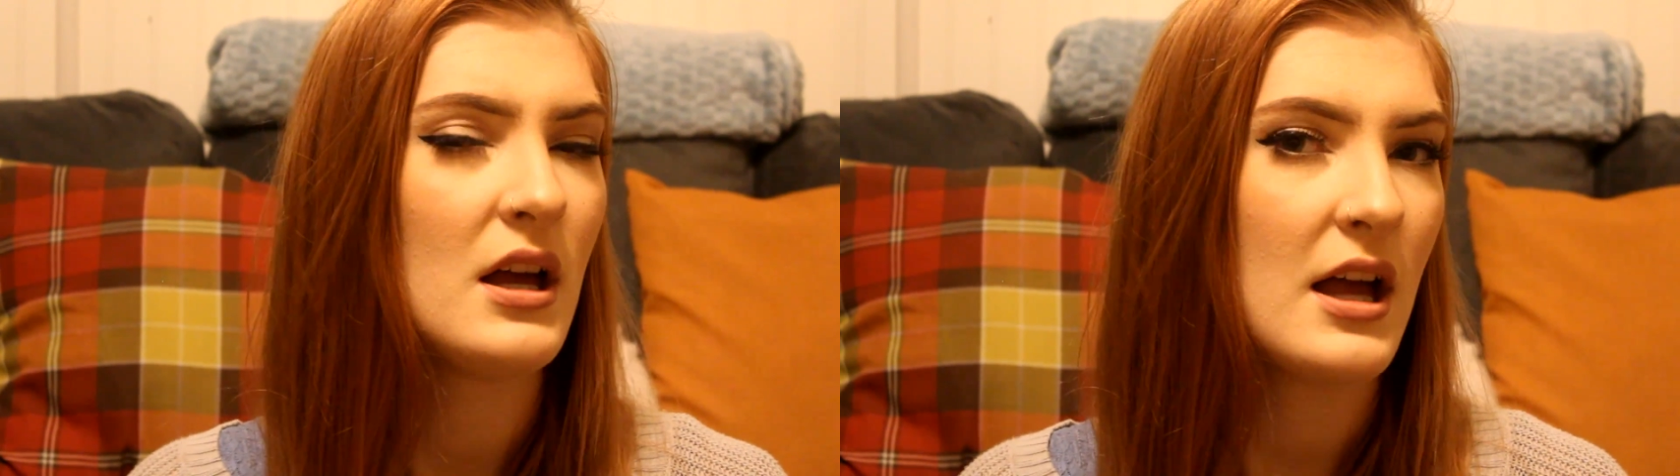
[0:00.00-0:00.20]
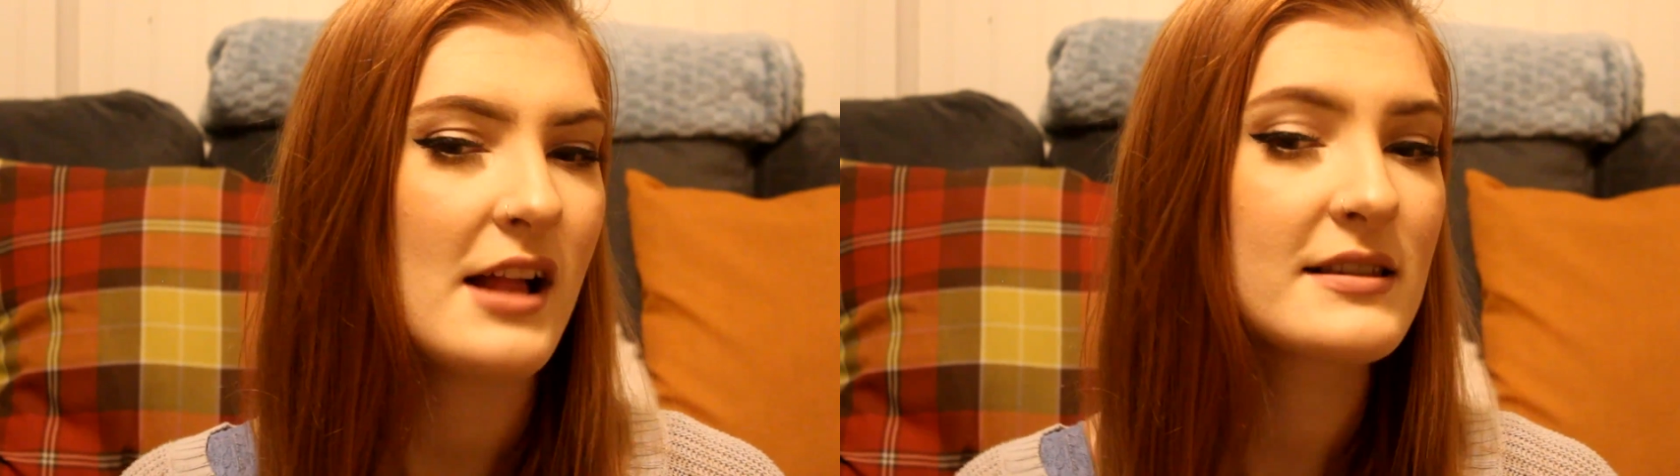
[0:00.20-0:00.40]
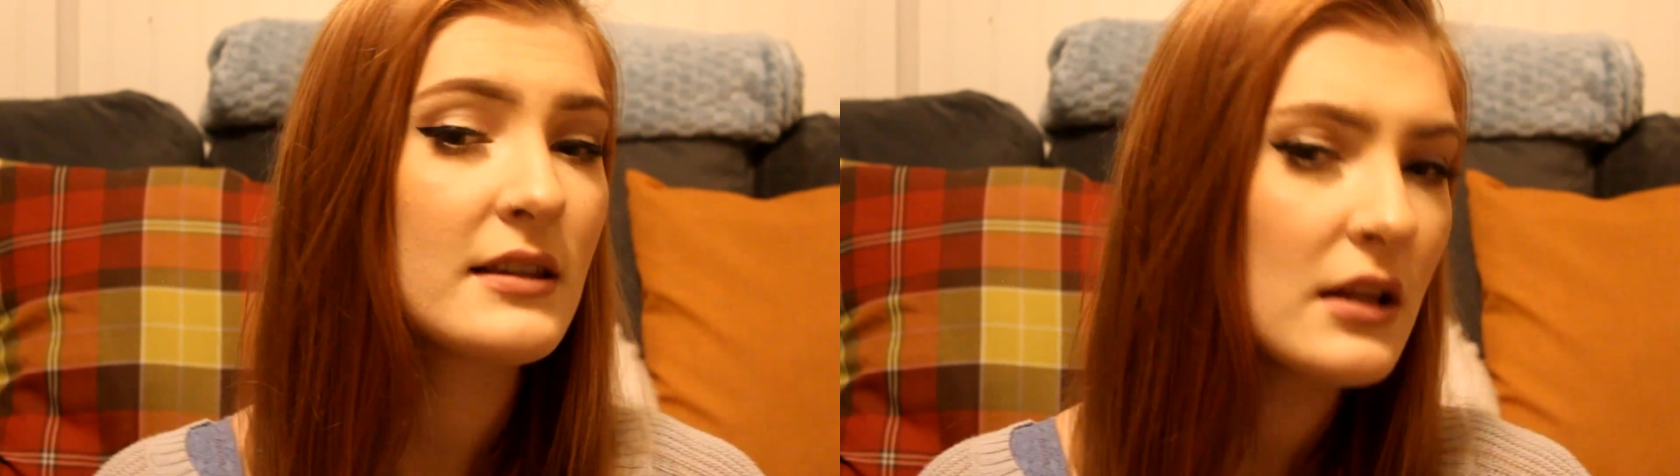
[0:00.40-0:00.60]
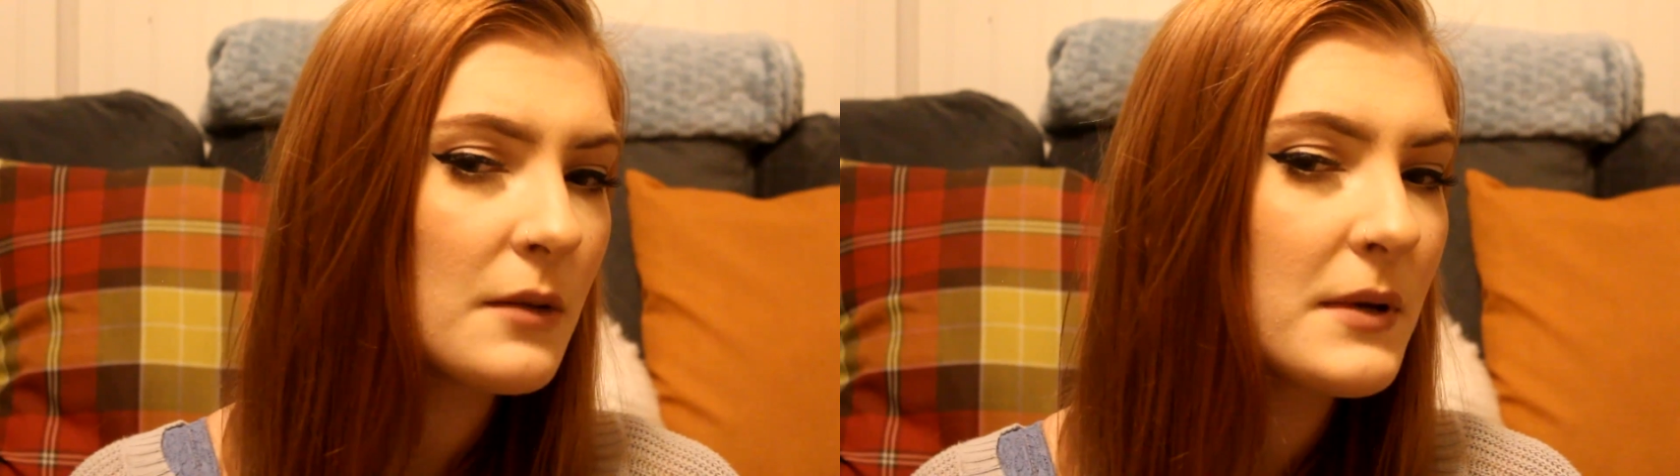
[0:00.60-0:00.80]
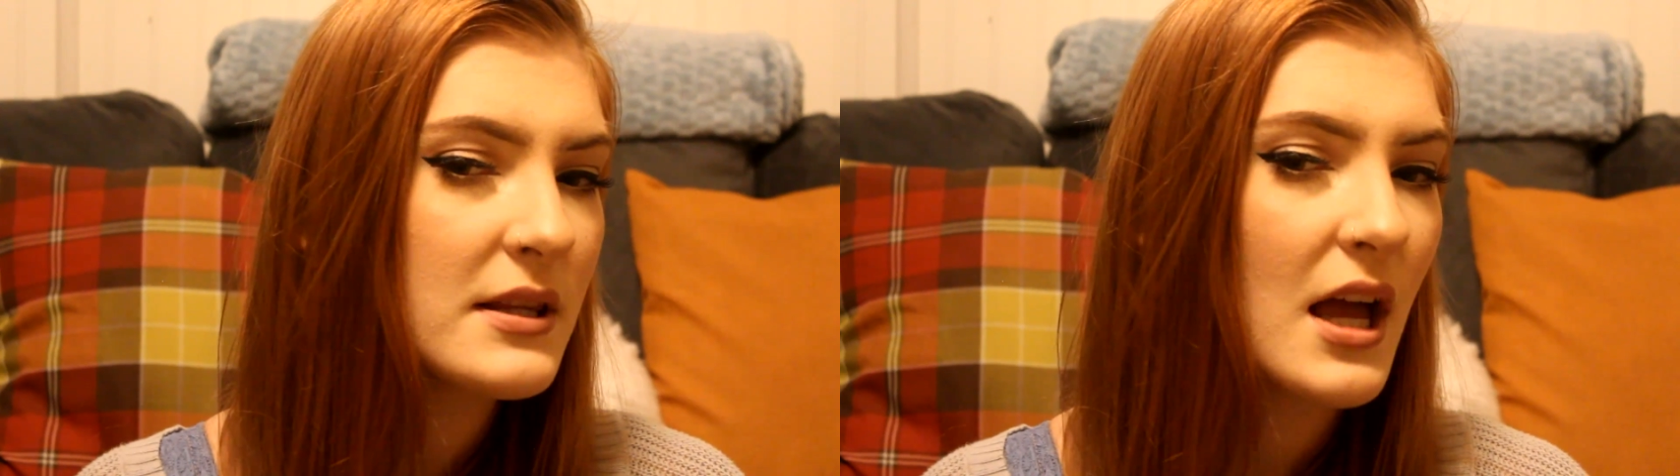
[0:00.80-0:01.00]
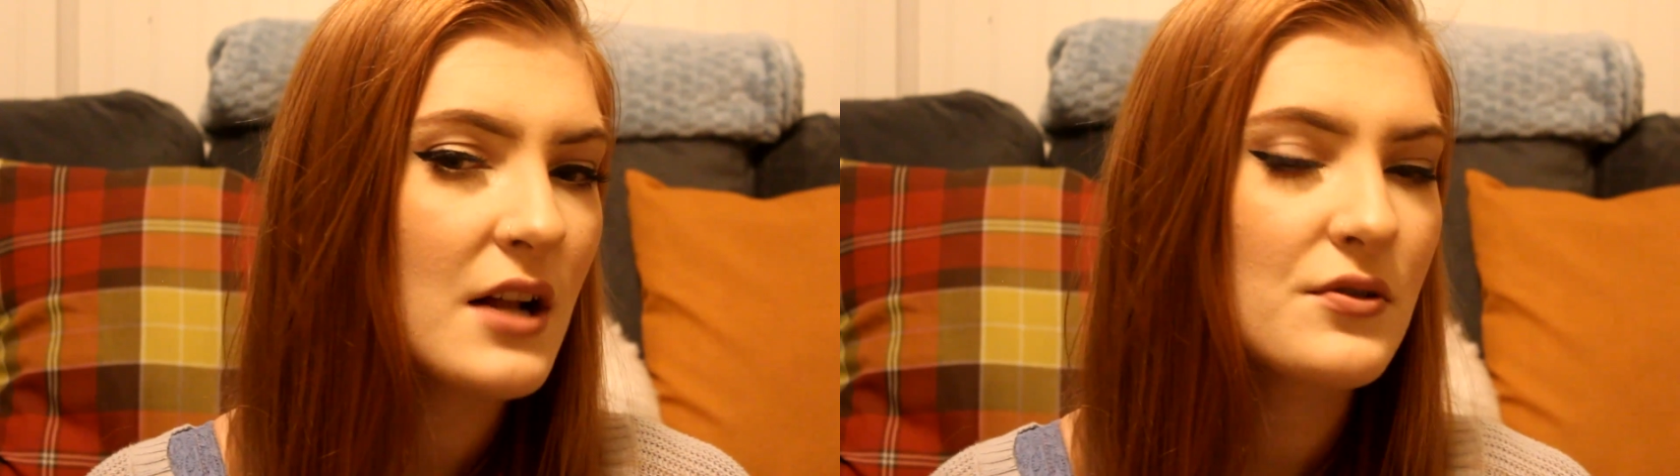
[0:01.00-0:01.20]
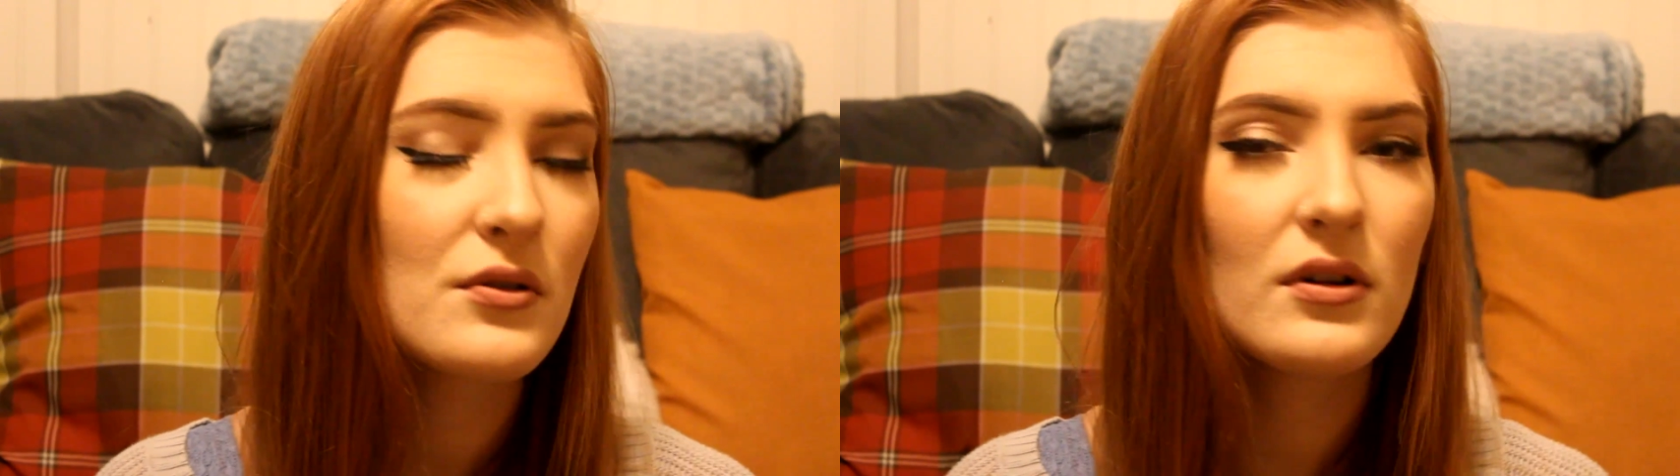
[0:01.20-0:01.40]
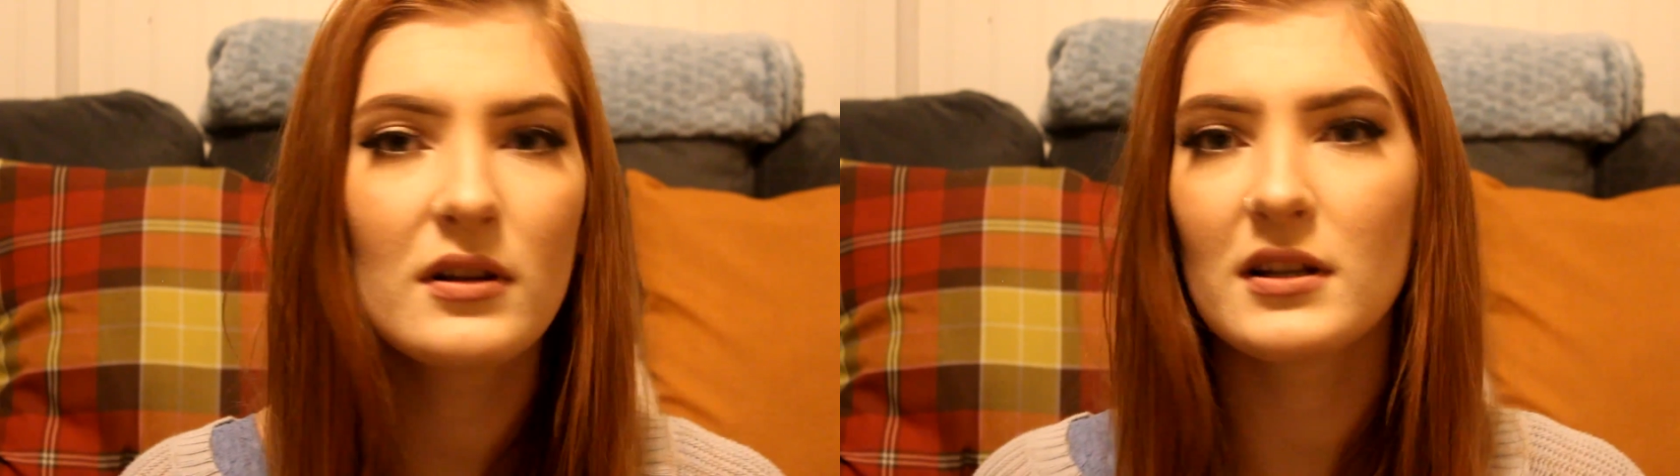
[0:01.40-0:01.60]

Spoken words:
It's a little bit natural,